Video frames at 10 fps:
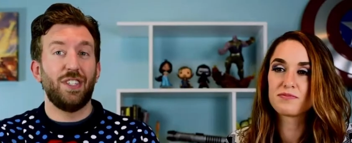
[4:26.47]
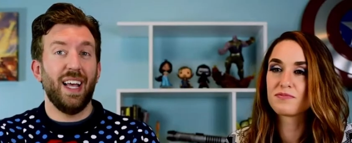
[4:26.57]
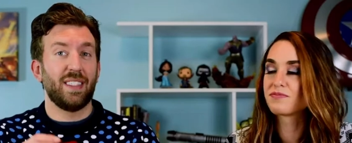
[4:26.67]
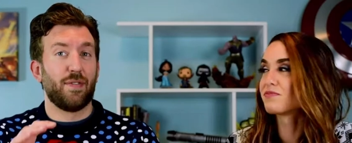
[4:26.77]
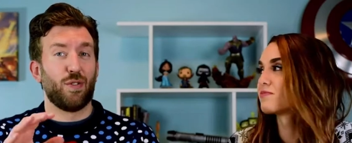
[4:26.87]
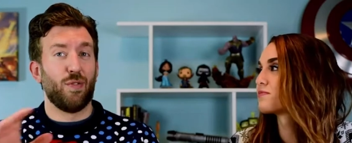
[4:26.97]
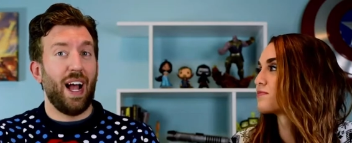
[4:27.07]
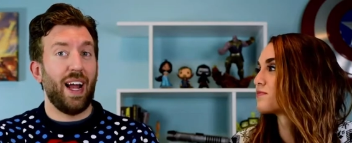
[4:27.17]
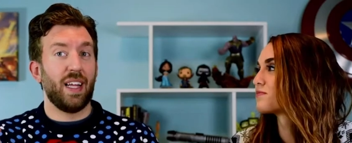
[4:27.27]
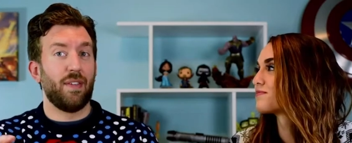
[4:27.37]
Speaker 1: she has a
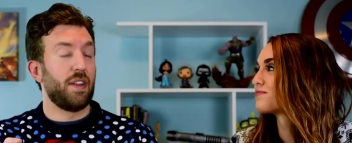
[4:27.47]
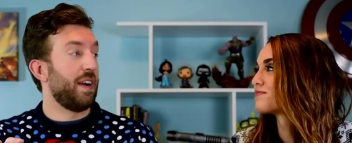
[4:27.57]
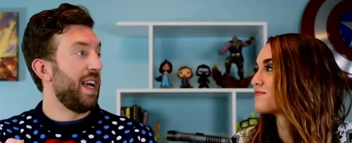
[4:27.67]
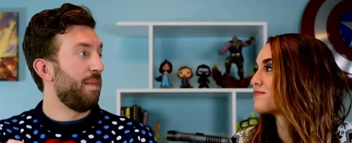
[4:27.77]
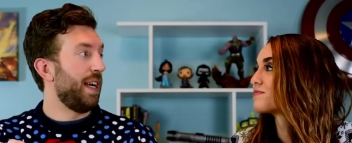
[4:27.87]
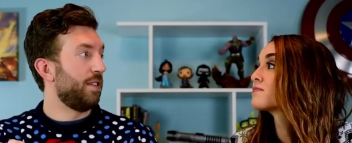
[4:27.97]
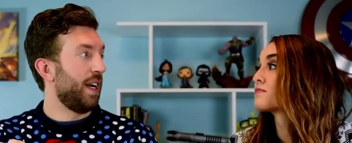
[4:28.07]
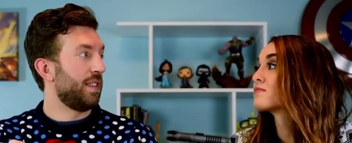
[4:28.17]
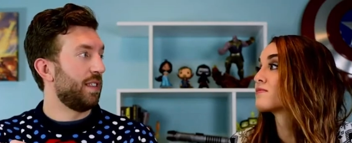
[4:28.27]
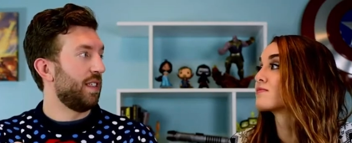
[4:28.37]
variety of other handmade
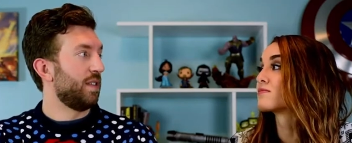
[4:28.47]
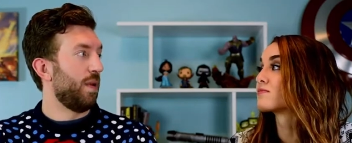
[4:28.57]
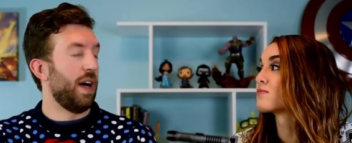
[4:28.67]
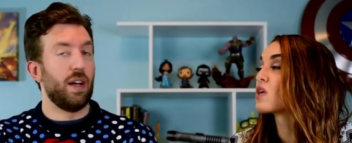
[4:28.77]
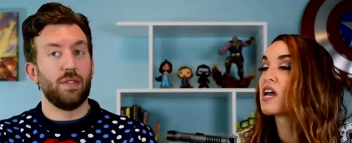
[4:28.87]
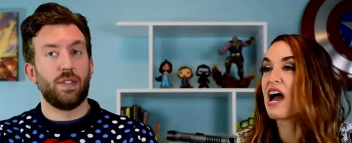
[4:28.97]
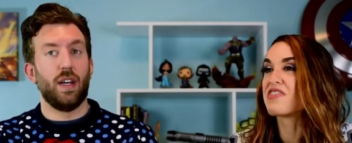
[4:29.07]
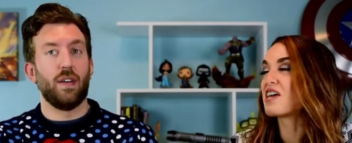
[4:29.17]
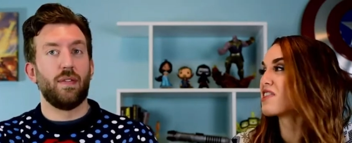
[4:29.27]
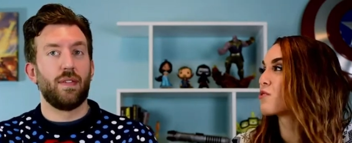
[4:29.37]
dresses as mm. well. So. I
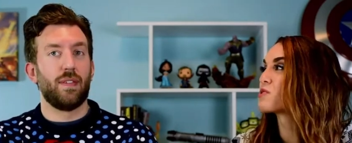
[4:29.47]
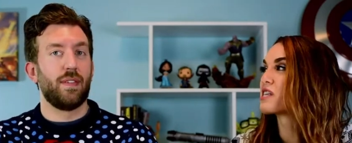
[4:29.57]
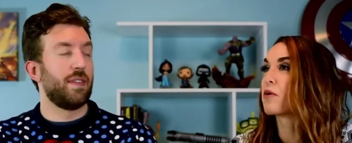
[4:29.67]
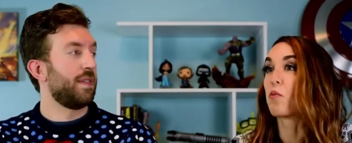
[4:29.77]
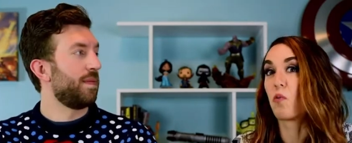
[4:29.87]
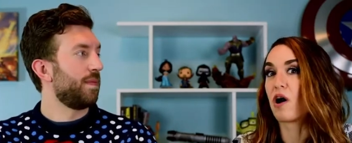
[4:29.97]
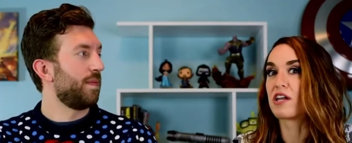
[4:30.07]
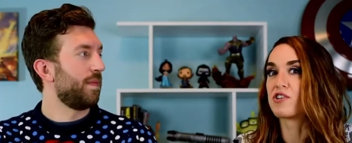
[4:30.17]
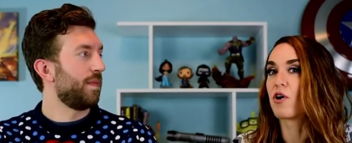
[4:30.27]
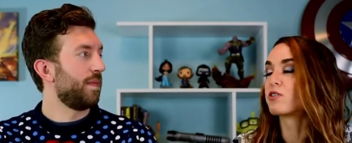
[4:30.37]
think there
Speaker 2: was like one
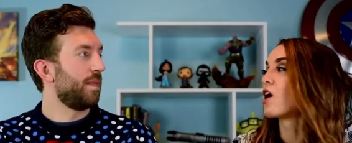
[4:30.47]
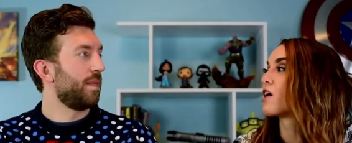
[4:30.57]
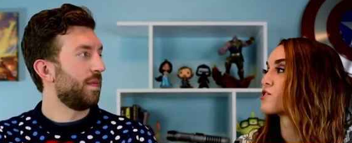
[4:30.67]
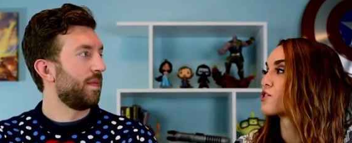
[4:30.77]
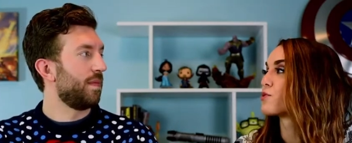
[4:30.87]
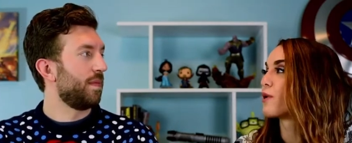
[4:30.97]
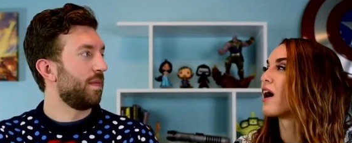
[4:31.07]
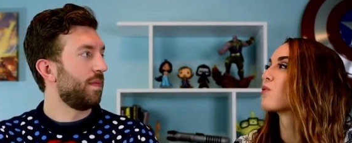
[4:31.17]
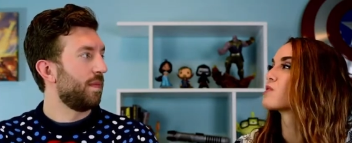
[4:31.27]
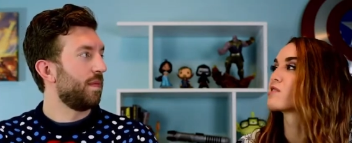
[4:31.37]
adult costume
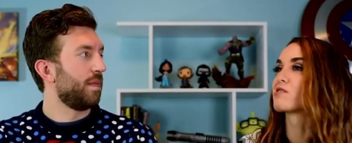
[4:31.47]
I was